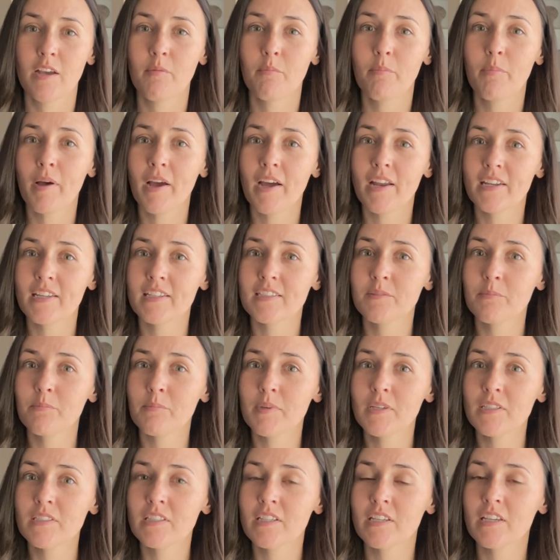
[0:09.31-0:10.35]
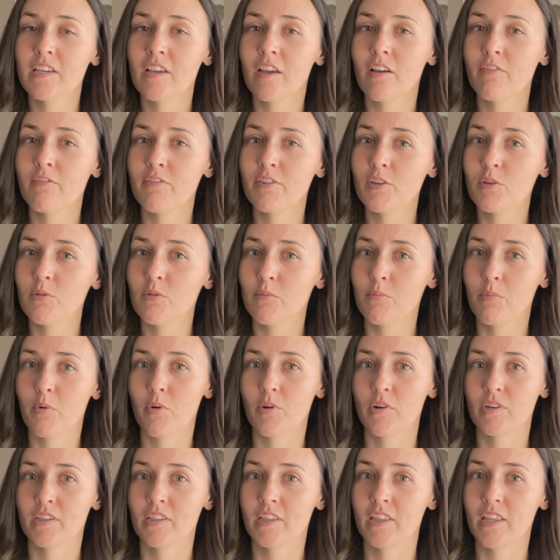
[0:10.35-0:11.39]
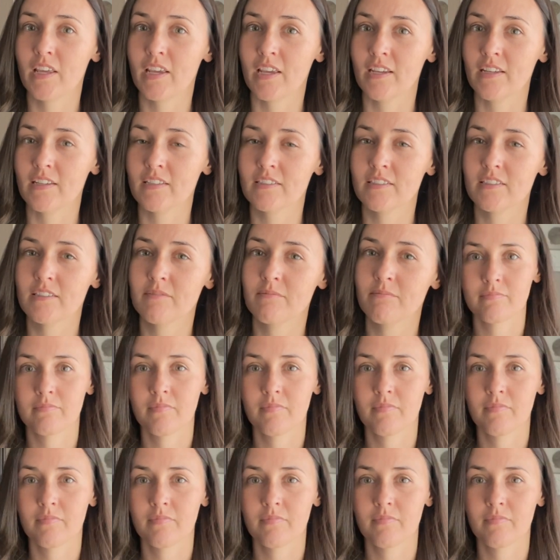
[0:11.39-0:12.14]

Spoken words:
but it's missing a few important things.